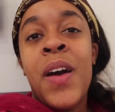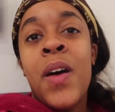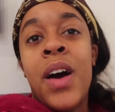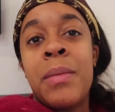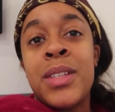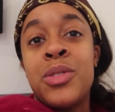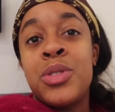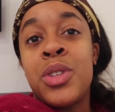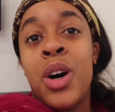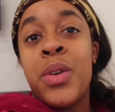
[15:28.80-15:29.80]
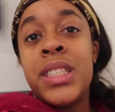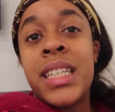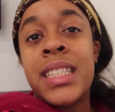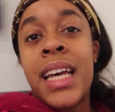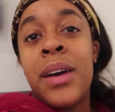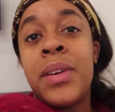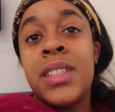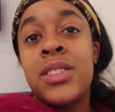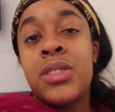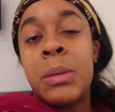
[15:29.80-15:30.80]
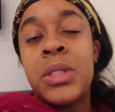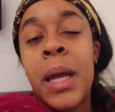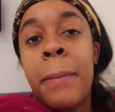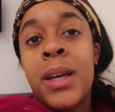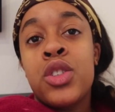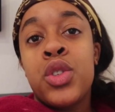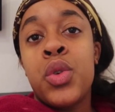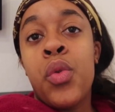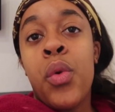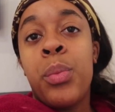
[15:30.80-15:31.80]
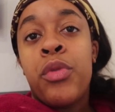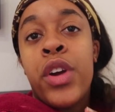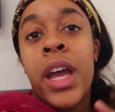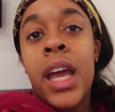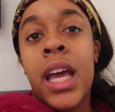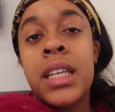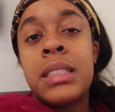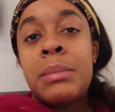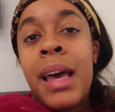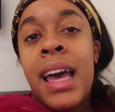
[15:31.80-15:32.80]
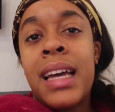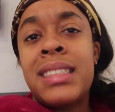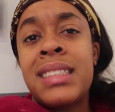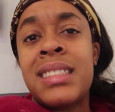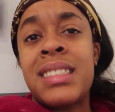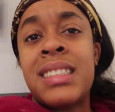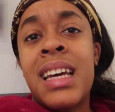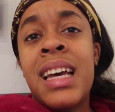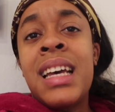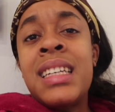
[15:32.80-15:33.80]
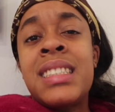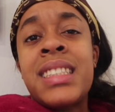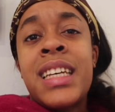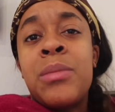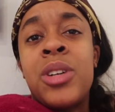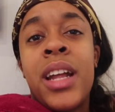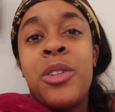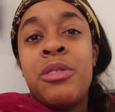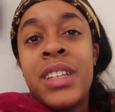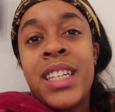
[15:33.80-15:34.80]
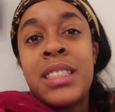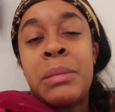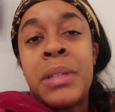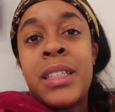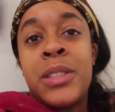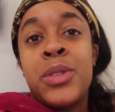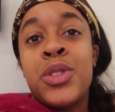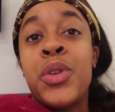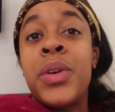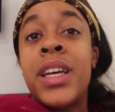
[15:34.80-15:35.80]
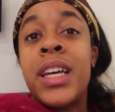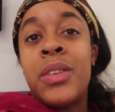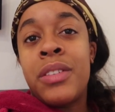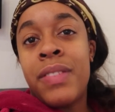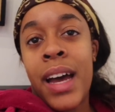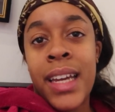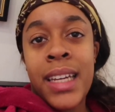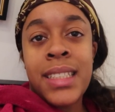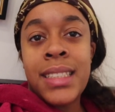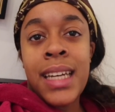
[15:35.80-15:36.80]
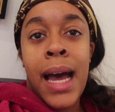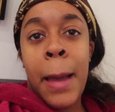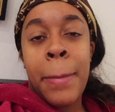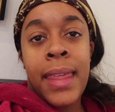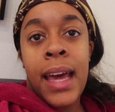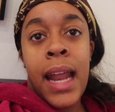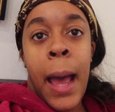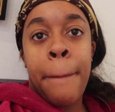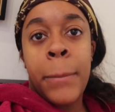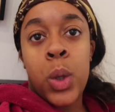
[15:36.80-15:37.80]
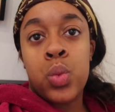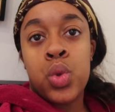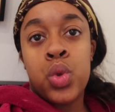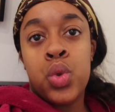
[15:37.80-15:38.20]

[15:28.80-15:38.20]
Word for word: All my socials are always linked down in the description and make sure you ring, smash, and slam on that notification bell so you can get notified each time that I post.